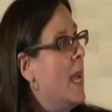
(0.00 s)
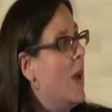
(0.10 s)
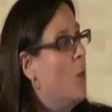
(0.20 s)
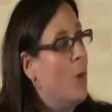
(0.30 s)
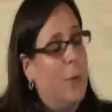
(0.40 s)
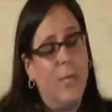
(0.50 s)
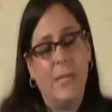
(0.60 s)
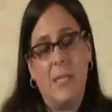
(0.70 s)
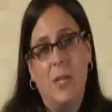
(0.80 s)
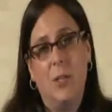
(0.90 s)
And what we
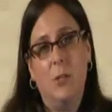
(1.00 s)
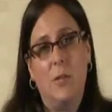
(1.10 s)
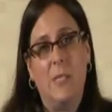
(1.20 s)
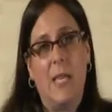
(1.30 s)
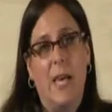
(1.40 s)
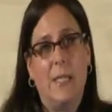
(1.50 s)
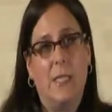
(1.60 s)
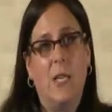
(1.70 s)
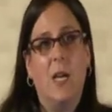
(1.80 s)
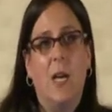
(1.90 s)
can tell you is
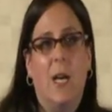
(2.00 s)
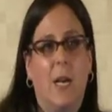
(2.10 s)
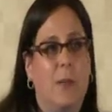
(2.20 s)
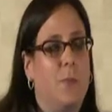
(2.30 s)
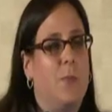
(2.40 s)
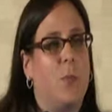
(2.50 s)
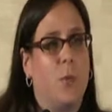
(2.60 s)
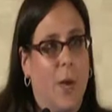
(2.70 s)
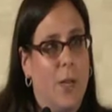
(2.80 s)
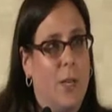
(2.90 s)
that
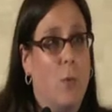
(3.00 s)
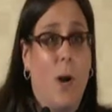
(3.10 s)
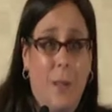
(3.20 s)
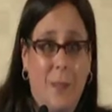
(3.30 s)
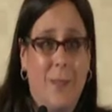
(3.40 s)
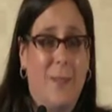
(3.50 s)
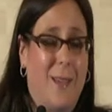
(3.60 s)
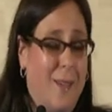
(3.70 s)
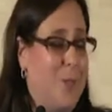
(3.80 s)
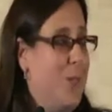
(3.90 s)
while this
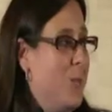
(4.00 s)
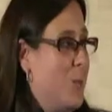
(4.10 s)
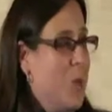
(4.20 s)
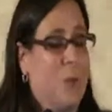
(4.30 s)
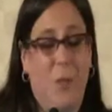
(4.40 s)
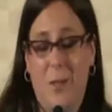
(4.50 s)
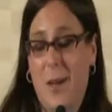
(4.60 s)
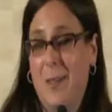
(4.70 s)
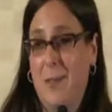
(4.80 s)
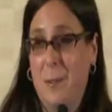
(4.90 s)
work with
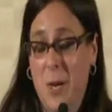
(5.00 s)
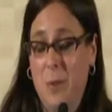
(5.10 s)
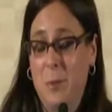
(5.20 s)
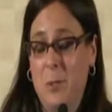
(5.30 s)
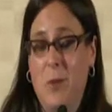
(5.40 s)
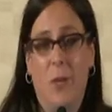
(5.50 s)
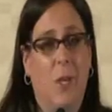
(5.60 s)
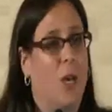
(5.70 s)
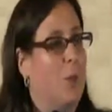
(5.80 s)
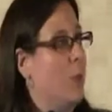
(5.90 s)
cognitive impairment was
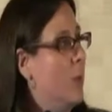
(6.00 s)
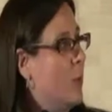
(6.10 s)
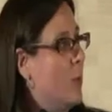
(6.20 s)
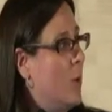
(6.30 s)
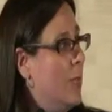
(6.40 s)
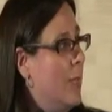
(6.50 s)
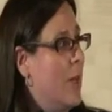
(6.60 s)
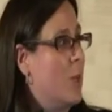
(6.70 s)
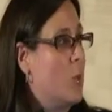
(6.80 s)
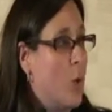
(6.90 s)
going on, we were rolling
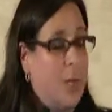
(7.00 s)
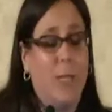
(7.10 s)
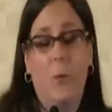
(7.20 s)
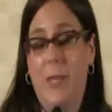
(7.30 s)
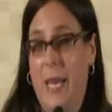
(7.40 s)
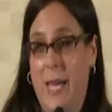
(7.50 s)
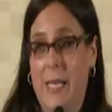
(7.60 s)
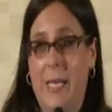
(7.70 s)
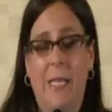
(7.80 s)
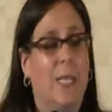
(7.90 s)
out or working with
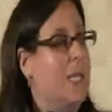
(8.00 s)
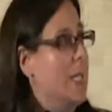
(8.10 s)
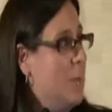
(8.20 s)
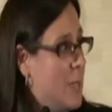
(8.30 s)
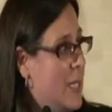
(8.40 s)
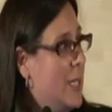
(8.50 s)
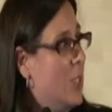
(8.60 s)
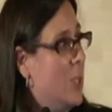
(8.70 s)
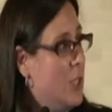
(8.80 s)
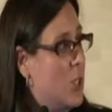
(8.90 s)
Aetna, in
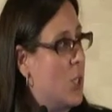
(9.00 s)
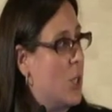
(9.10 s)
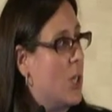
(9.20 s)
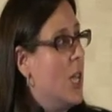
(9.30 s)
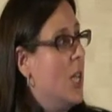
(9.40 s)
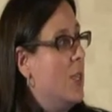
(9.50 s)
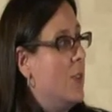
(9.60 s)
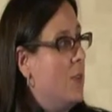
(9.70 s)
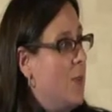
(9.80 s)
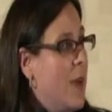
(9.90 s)
particular, an insurer,
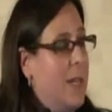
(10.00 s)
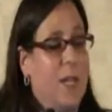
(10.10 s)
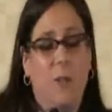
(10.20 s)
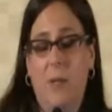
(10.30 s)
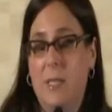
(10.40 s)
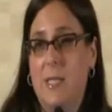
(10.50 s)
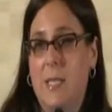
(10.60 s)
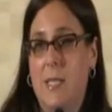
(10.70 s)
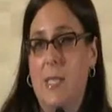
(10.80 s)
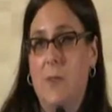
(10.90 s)
to find out if we could
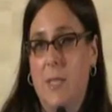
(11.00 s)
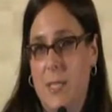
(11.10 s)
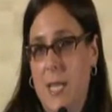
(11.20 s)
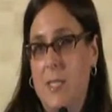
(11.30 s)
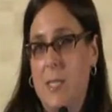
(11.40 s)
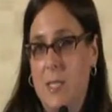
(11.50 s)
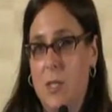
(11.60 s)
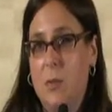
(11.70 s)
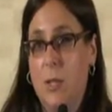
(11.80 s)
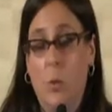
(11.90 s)
successfully test this in
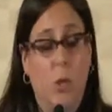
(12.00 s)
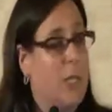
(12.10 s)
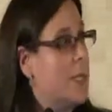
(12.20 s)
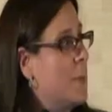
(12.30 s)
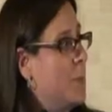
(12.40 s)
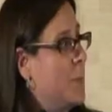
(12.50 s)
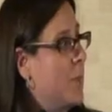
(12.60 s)
the real world.